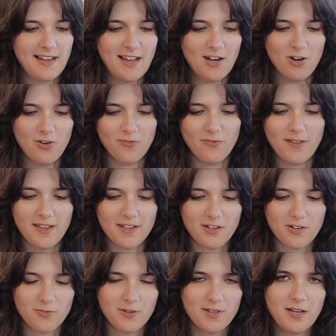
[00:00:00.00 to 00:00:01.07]
let off like
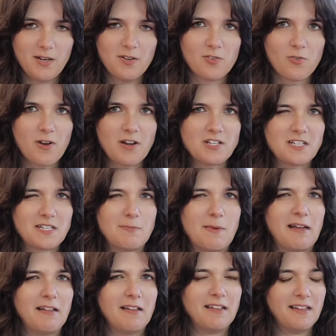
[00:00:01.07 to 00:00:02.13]
a really strange
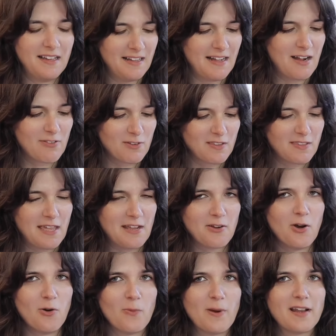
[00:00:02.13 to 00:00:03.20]
smell after they
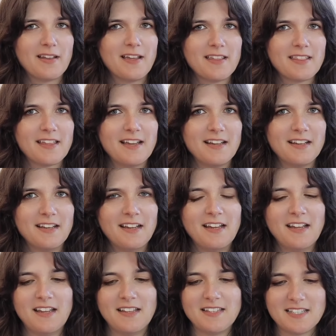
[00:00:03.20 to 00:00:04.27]
got wet like that.
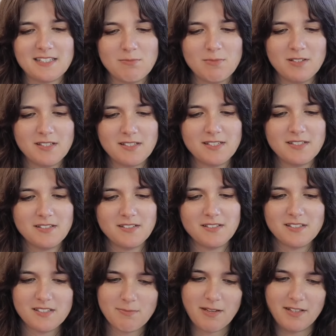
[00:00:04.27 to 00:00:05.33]
They still
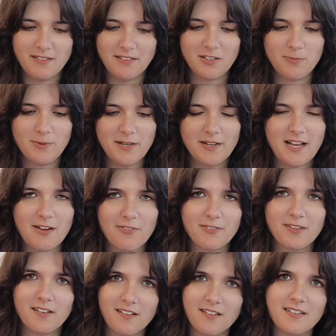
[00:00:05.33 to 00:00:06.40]
smell a little bit
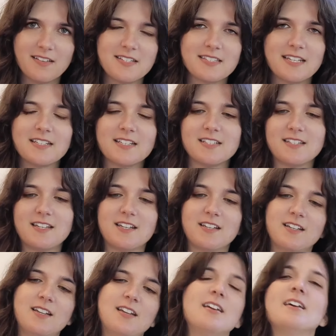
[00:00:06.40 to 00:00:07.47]
since that, because
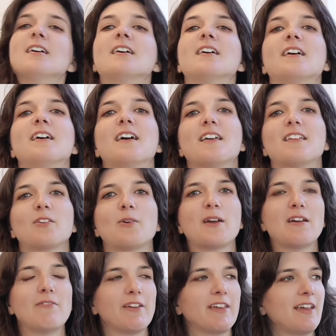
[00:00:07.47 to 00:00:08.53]
I
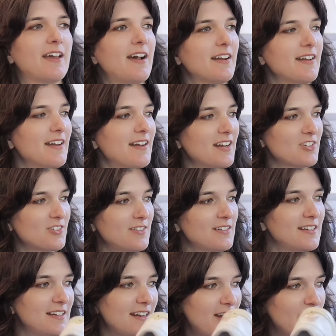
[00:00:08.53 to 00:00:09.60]
have a cat, and
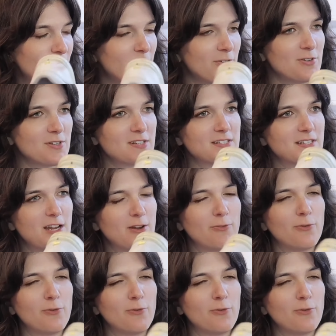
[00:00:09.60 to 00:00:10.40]
actually at first I